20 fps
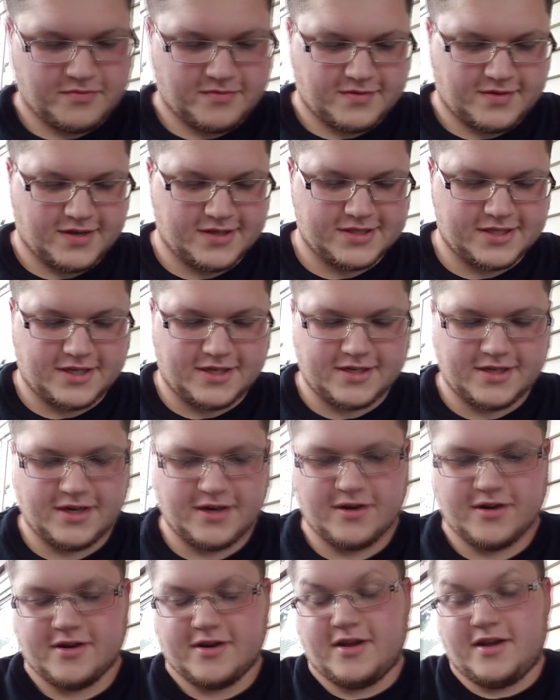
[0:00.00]
As you can
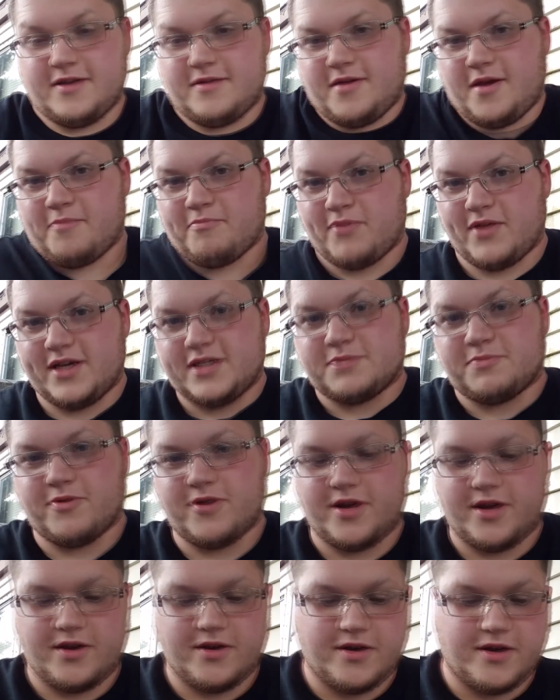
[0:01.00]
hear, it plays
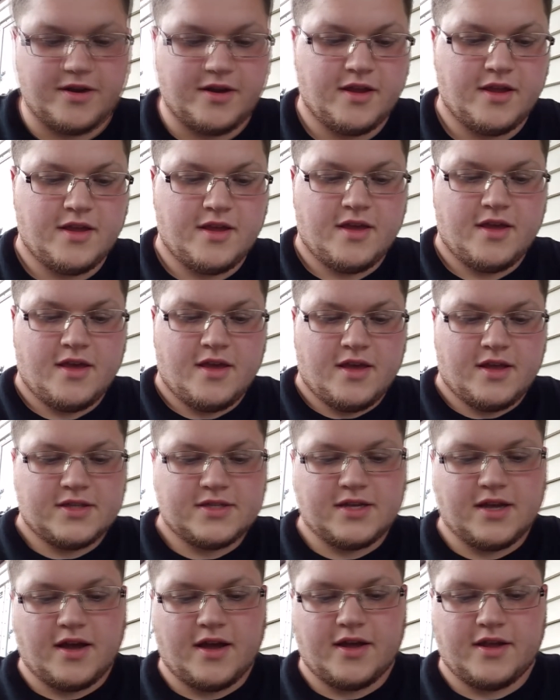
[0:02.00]
pretty good. It's
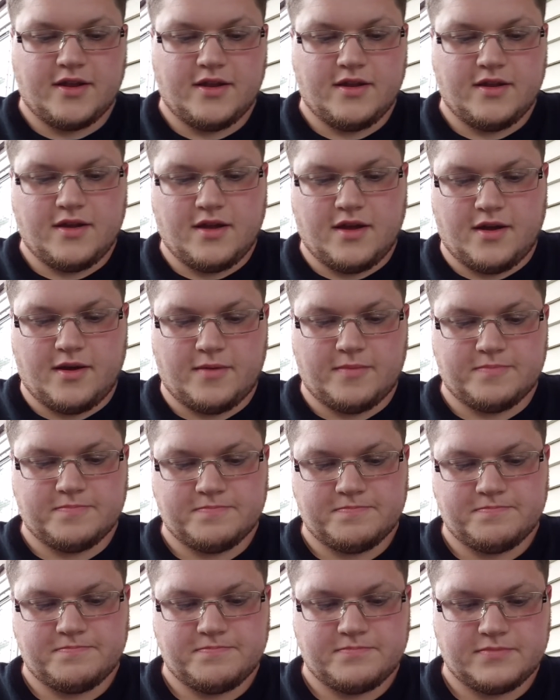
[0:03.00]
got
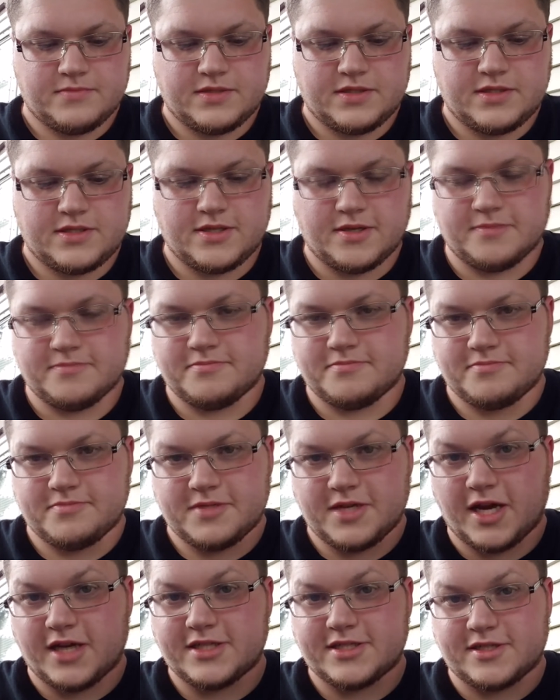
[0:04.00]
some
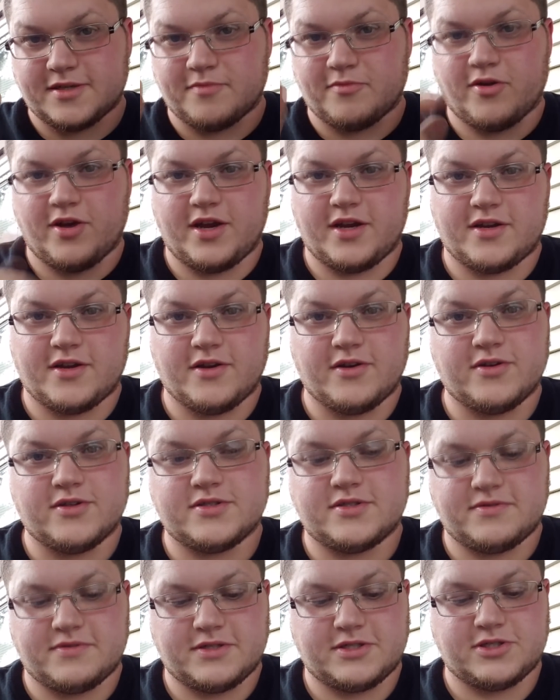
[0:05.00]
custom
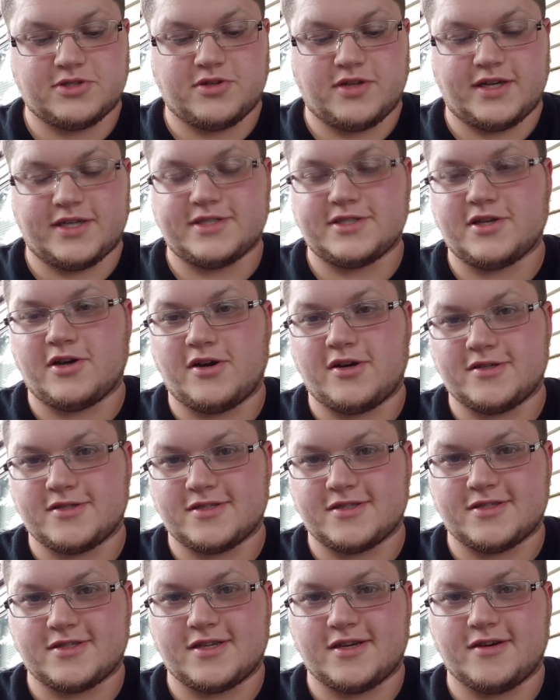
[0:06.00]
ringtones, which are like saws
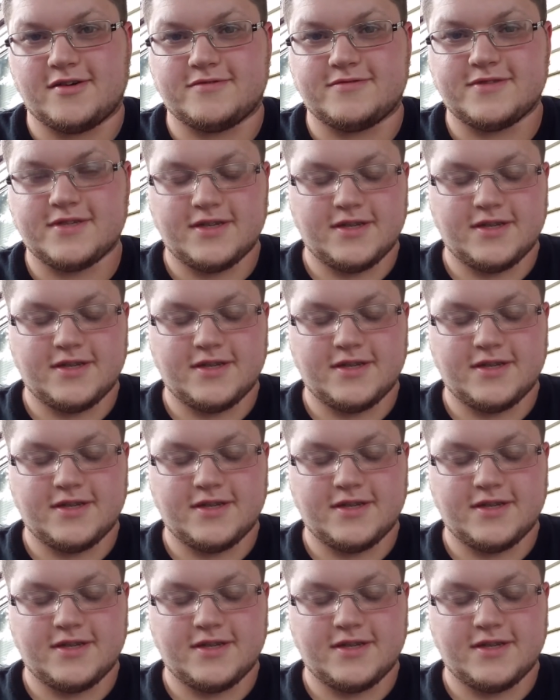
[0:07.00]
and stuff.